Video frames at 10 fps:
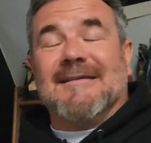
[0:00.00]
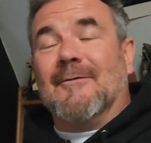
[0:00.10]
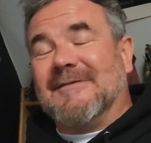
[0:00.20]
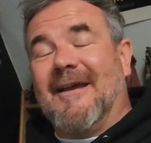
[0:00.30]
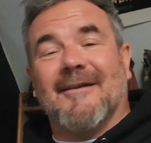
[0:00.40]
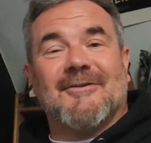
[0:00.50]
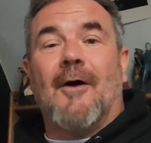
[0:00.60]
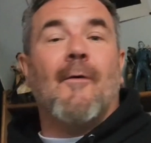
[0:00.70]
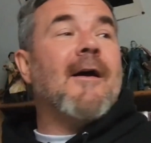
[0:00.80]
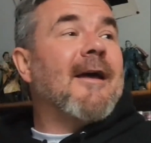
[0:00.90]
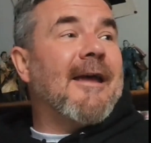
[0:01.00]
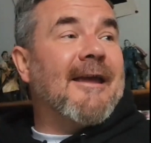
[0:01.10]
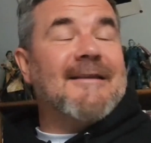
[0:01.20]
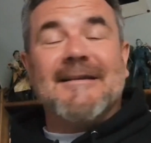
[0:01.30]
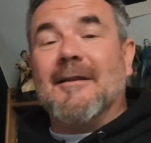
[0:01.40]
out here. So
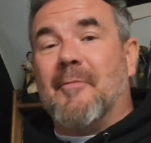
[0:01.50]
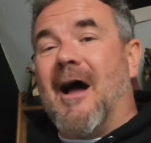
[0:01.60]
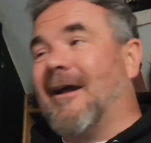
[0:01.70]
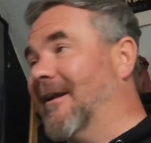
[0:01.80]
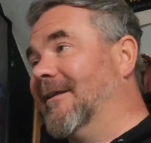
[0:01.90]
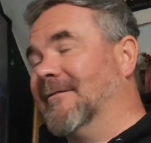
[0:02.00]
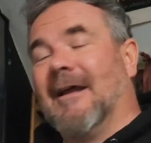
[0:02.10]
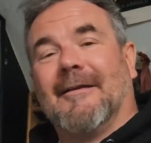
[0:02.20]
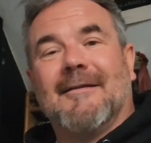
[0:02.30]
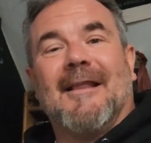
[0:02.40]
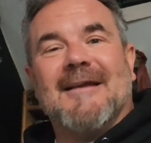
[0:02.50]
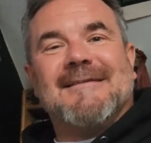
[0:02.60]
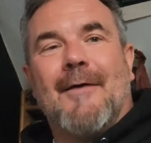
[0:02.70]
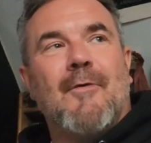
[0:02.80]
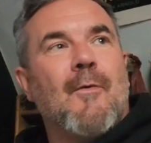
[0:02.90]
he's in the back, and like the last
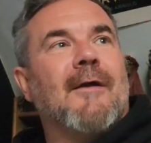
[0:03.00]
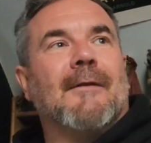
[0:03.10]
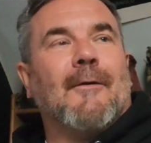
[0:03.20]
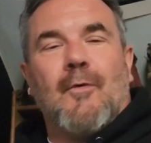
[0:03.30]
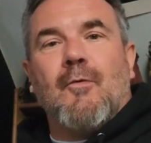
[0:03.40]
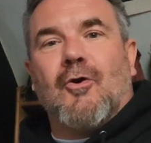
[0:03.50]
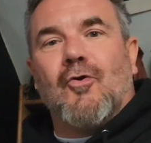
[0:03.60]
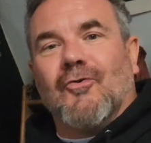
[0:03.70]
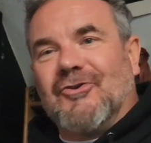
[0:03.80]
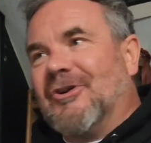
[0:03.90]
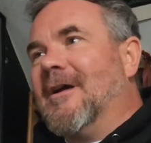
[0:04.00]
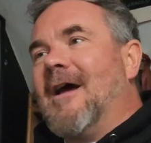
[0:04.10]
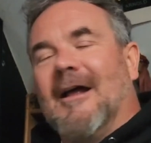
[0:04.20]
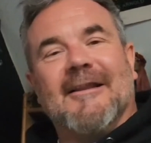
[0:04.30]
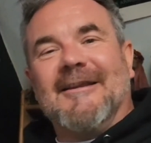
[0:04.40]
time we went, like we were guns,
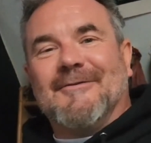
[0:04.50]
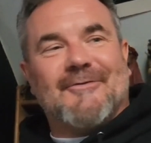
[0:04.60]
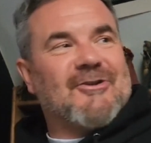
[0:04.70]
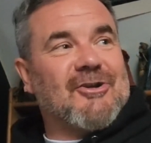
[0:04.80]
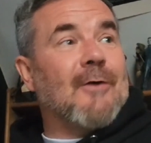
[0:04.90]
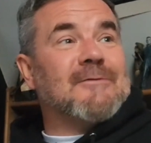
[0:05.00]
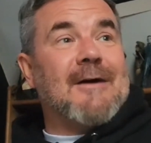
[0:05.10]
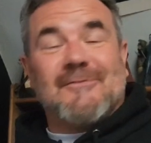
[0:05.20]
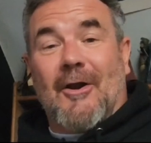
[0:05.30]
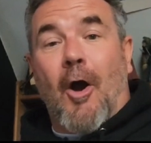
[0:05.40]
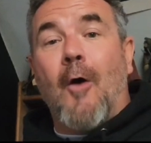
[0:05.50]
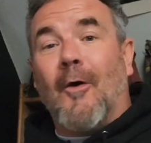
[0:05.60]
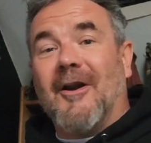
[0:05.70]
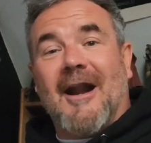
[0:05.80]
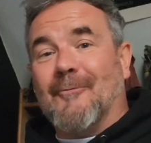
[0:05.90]
and Lisa shouted out and got
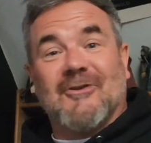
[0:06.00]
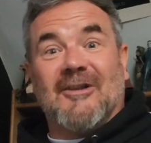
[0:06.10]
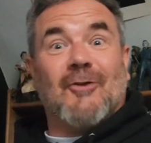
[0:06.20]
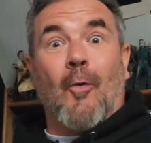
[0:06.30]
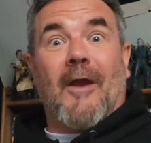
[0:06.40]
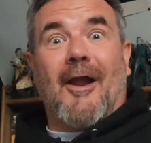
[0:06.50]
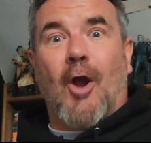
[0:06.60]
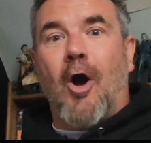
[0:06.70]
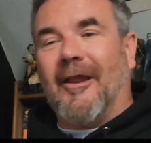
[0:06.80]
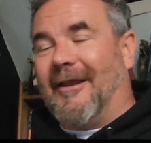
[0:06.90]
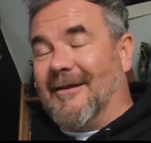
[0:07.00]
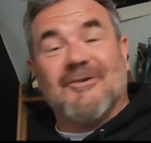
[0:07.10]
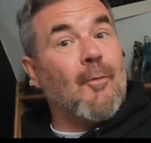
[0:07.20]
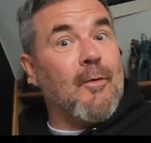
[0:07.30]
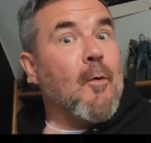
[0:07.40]
one, and I was like, "Don't get cocky, kid,
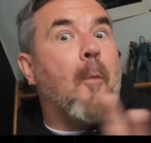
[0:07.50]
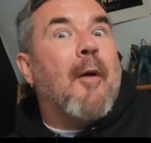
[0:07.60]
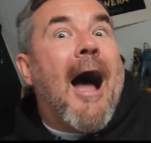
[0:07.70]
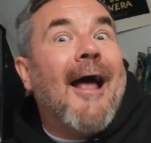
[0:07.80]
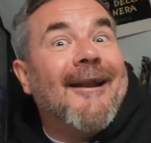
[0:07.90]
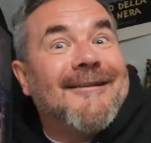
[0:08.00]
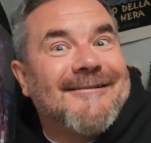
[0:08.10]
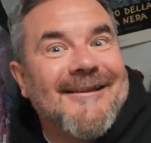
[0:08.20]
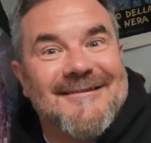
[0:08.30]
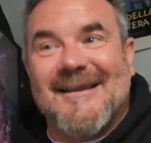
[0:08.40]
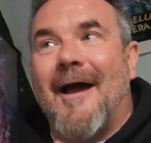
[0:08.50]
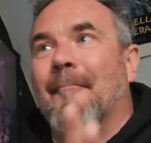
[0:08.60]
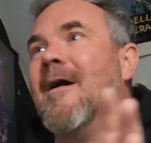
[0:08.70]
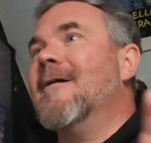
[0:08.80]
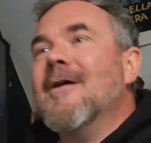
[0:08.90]
so we were pilots this time."
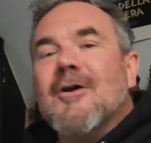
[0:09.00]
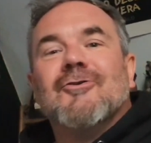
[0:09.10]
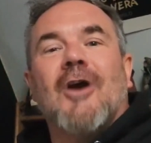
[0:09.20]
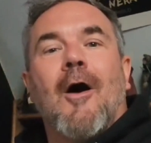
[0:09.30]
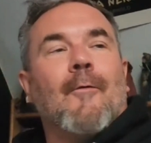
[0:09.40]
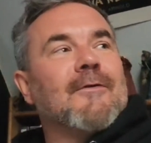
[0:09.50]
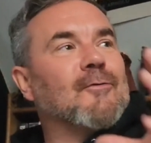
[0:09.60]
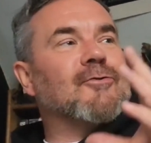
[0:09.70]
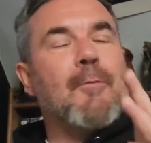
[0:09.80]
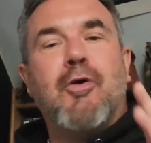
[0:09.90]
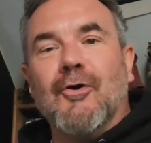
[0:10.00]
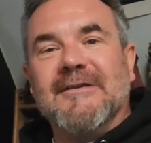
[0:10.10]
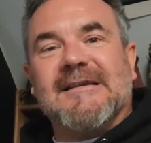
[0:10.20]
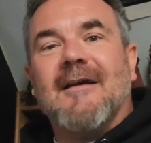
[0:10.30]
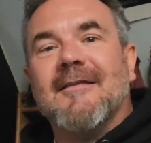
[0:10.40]
So there was a
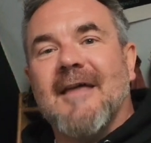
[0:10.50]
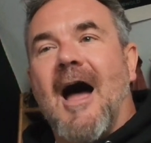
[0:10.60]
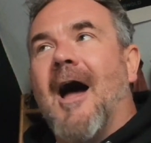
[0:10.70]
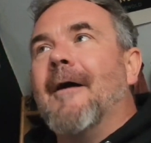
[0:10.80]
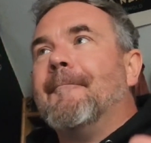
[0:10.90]
point that